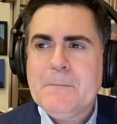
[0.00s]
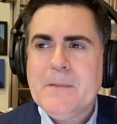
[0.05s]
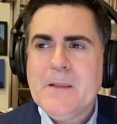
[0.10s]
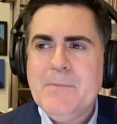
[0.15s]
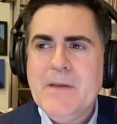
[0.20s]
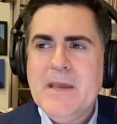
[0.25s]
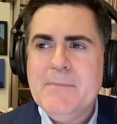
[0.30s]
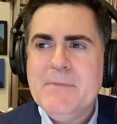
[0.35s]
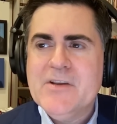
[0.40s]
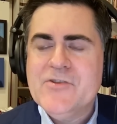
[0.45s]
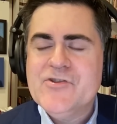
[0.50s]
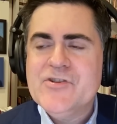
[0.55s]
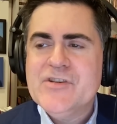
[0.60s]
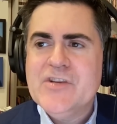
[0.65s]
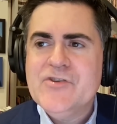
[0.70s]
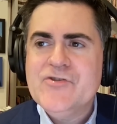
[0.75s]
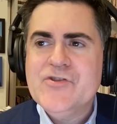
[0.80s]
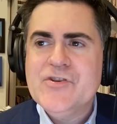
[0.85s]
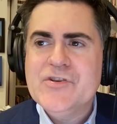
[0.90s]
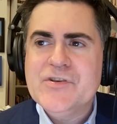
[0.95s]
pay much
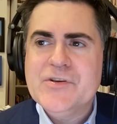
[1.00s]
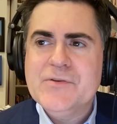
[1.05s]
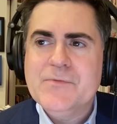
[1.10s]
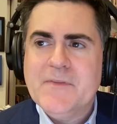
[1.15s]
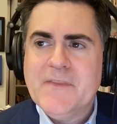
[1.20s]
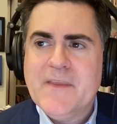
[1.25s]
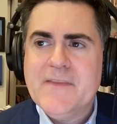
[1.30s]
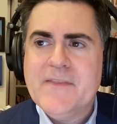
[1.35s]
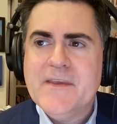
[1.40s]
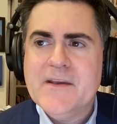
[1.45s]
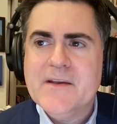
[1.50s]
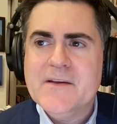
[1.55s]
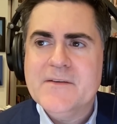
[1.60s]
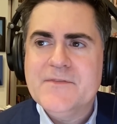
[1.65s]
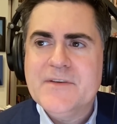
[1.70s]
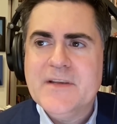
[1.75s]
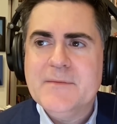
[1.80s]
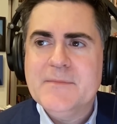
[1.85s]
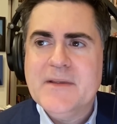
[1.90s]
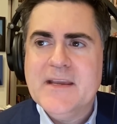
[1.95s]
attention to when they think of
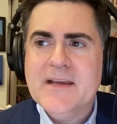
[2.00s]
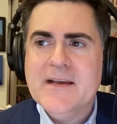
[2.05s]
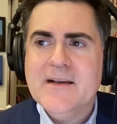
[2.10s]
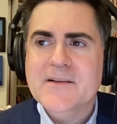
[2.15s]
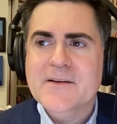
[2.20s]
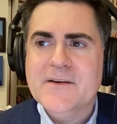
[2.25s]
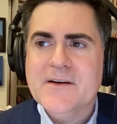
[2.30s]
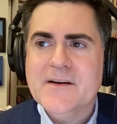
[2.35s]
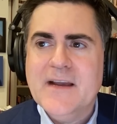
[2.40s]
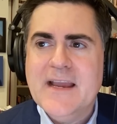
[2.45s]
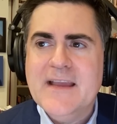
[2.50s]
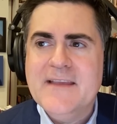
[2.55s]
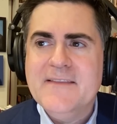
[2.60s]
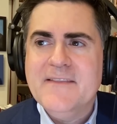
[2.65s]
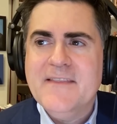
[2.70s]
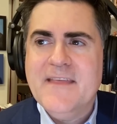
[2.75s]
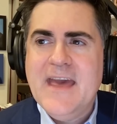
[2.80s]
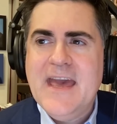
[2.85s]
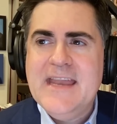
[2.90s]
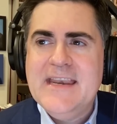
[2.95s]
Tim Keller, and
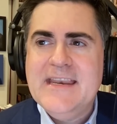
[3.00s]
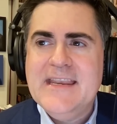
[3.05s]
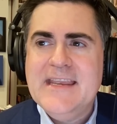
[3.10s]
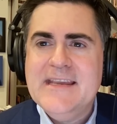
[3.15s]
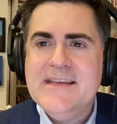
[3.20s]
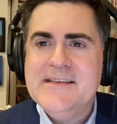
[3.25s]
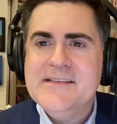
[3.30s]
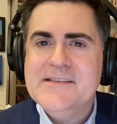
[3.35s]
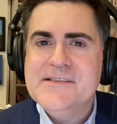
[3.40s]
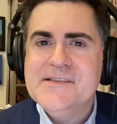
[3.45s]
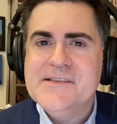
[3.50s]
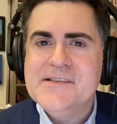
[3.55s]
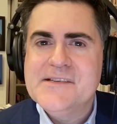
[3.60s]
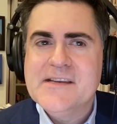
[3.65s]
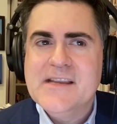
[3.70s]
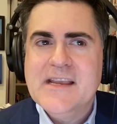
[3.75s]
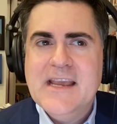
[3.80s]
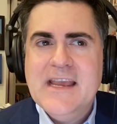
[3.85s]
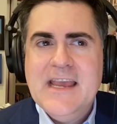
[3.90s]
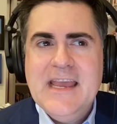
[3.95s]
that is
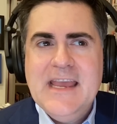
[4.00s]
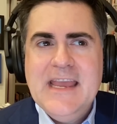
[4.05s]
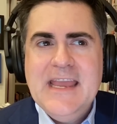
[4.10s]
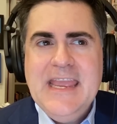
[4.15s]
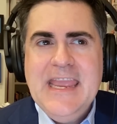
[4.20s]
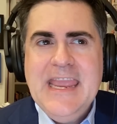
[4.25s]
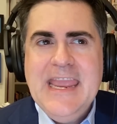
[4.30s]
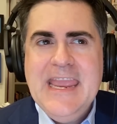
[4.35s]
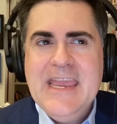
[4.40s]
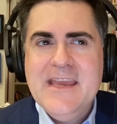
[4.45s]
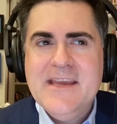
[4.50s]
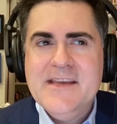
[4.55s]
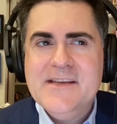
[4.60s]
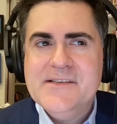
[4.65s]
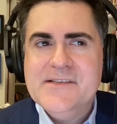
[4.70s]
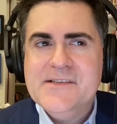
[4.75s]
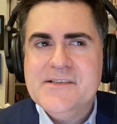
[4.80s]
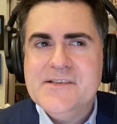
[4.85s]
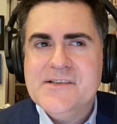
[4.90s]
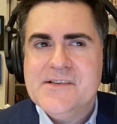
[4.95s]

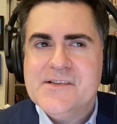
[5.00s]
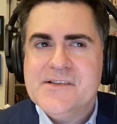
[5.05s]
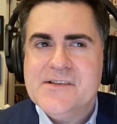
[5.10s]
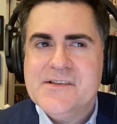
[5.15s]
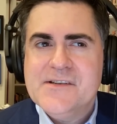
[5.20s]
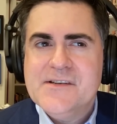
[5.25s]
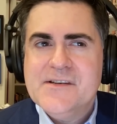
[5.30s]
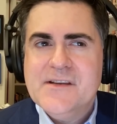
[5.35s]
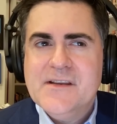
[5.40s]
his